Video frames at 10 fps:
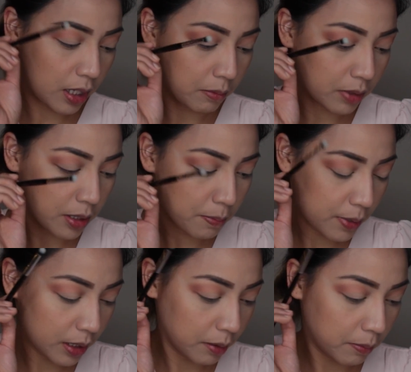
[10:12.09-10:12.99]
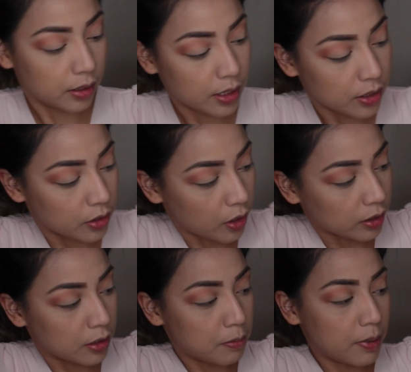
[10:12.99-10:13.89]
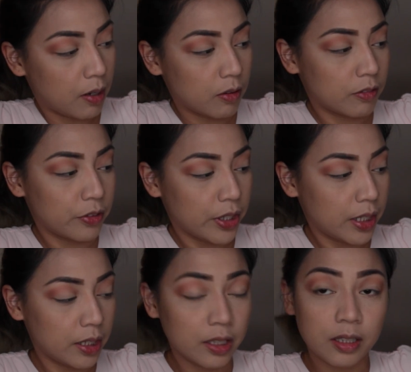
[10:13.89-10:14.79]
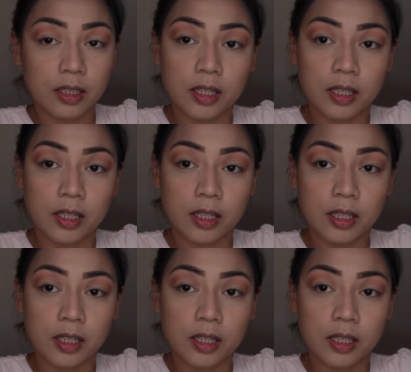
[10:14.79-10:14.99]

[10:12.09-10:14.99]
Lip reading: I'm gonna pick up this darker brown over here